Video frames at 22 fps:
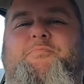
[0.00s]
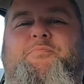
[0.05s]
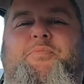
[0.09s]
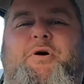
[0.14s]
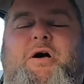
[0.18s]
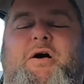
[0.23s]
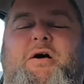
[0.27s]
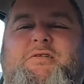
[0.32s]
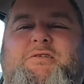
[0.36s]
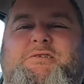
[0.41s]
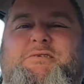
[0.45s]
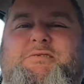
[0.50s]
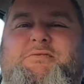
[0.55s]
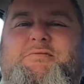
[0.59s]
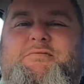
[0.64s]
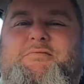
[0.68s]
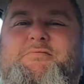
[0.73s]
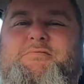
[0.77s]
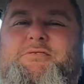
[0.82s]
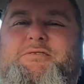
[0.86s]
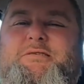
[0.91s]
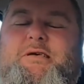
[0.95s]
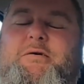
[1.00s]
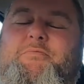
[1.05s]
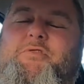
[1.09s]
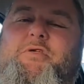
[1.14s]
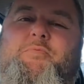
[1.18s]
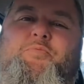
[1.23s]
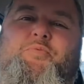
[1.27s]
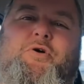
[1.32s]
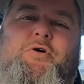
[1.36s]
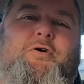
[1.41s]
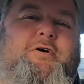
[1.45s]
But some of
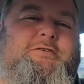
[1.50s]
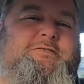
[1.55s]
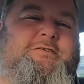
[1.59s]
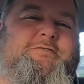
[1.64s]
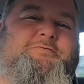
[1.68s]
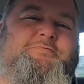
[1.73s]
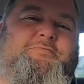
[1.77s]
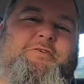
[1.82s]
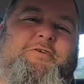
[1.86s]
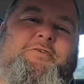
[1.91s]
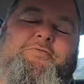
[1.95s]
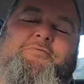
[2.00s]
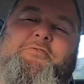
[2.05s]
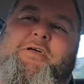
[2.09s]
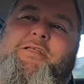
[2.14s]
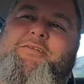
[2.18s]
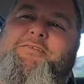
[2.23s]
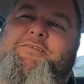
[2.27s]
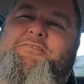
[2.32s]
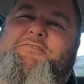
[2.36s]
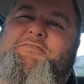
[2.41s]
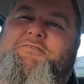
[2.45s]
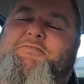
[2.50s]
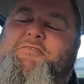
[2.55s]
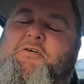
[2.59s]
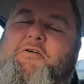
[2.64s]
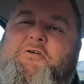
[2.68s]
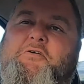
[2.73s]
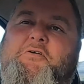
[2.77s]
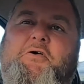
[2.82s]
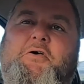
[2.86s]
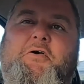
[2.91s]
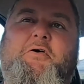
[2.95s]
the prices were horrendous.
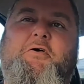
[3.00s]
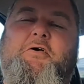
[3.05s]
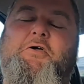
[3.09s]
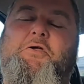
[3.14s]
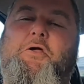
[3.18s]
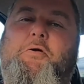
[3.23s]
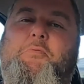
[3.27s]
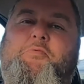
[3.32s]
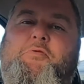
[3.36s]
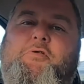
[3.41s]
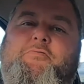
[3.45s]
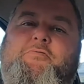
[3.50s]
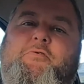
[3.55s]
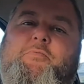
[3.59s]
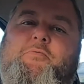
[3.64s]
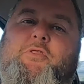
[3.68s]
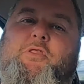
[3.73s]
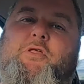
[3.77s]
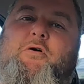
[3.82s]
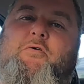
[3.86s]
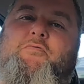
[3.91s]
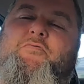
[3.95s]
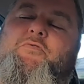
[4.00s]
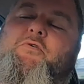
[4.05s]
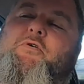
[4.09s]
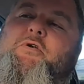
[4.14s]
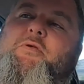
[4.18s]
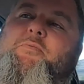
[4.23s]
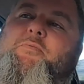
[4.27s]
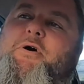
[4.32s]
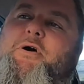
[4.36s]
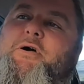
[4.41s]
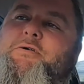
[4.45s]
Like a couple of them were like
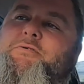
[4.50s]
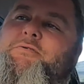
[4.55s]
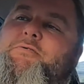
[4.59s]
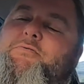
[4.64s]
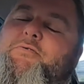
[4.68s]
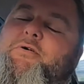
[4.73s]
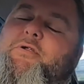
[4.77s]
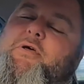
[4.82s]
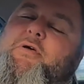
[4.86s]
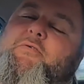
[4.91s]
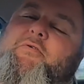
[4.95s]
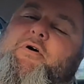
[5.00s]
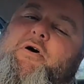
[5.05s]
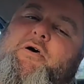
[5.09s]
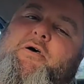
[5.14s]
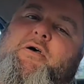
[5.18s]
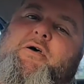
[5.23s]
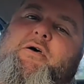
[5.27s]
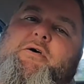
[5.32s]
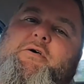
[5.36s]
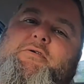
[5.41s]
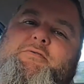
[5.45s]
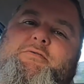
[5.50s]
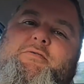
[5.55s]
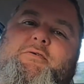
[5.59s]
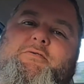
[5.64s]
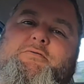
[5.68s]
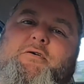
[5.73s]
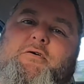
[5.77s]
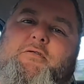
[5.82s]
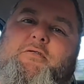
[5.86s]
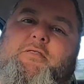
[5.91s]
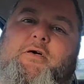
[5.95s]
40 bucks or whatever, so
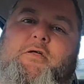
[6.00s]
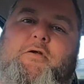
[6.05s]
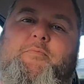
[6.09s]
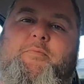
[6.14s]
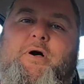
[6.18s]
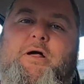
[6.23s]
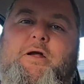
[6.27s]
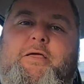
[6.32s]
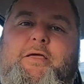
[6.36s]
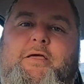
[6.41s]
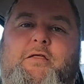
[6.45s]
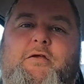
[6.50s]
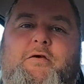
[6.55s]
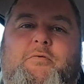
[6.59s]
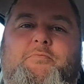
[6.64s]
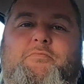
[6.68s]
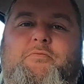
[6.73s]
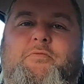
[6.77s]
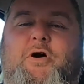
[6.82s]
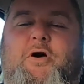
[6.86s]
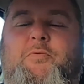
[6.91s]
there's not a lot of money in them.